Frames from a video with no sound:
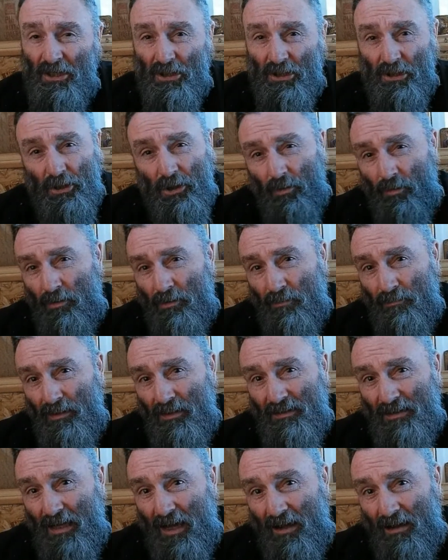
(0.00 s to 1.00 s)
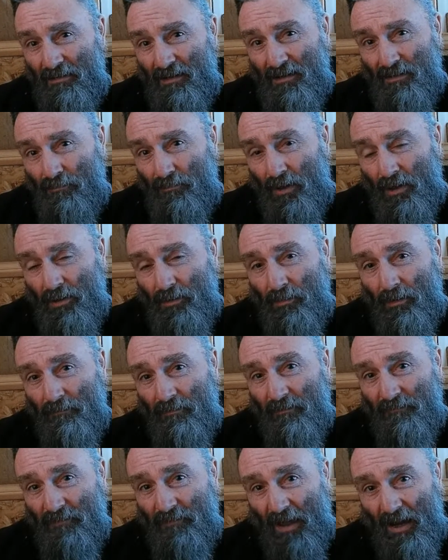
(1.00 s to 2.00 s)
You don't want to be down in the bottom of
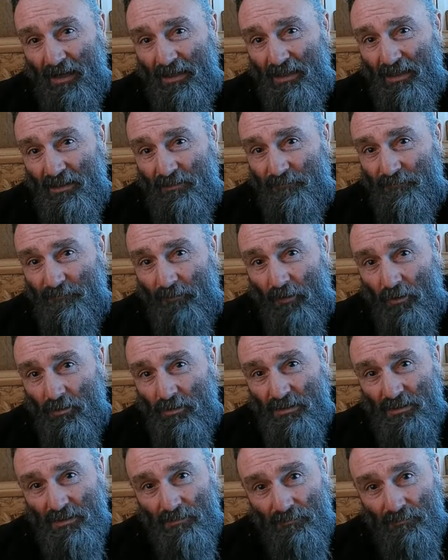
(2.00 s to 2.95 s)
a valley in a forest.